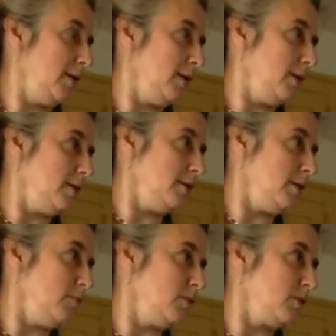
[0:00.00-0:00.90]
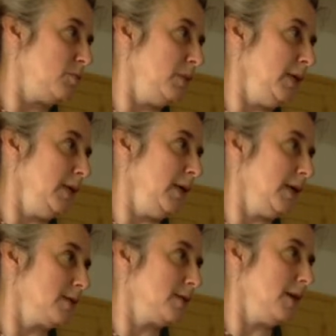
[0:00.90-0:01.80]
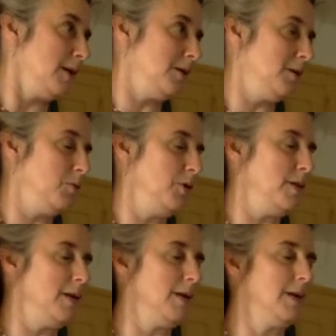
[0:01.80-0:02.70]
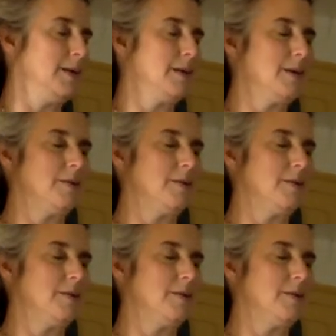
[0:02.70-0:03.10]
Nice deep spleen exhale. Breathing in,